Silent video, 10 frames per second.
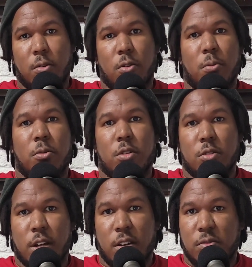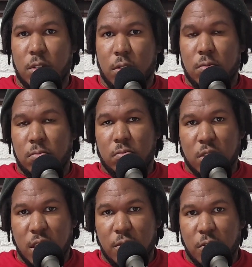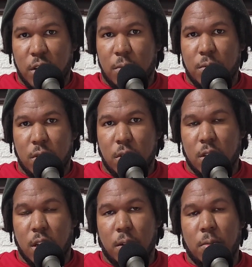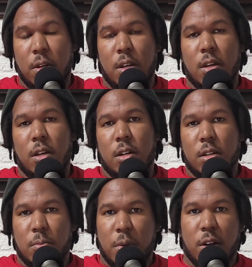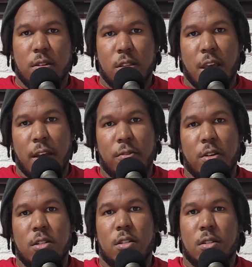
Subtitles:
Or I'm going to drive, 75% of the time compared to the average.